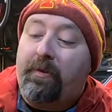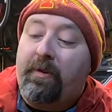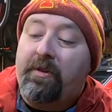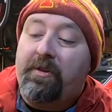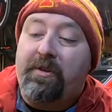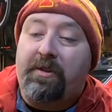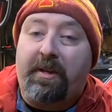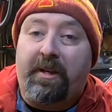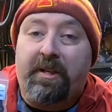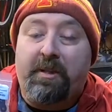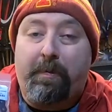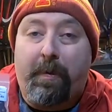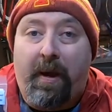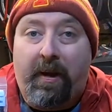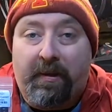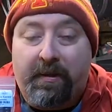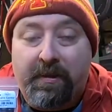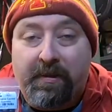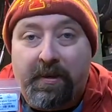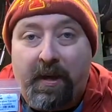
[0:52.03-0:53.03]

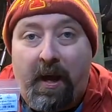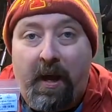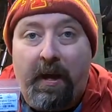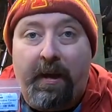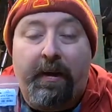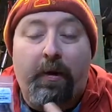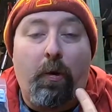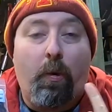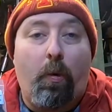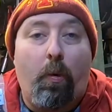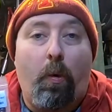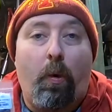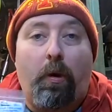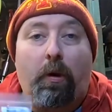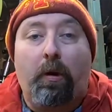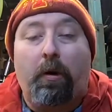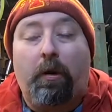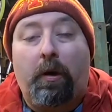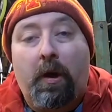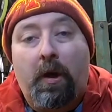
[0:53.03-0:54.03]
Zspec Design
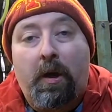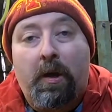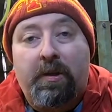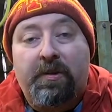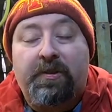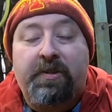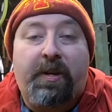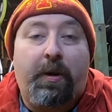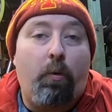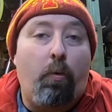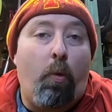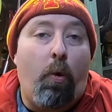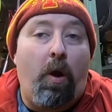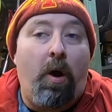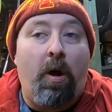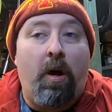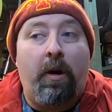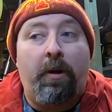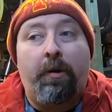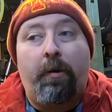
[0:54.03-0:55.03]
or
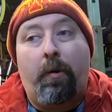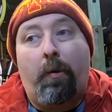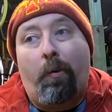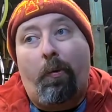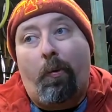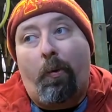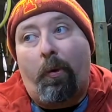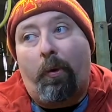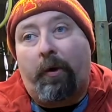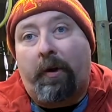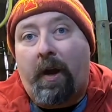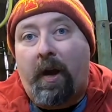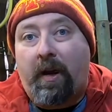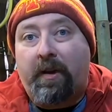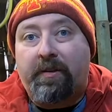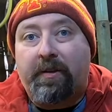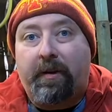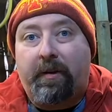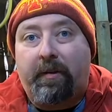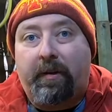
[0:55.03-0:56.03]
Z1 or
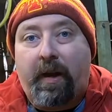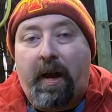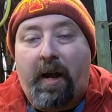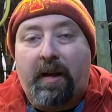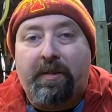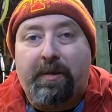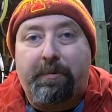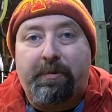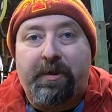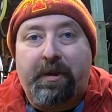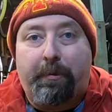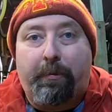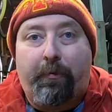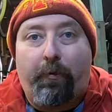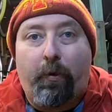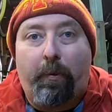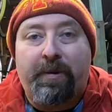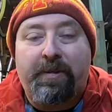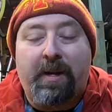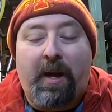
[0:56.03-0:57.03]
Concept Z
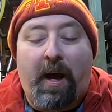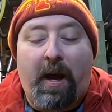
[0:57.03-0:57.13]
Performance.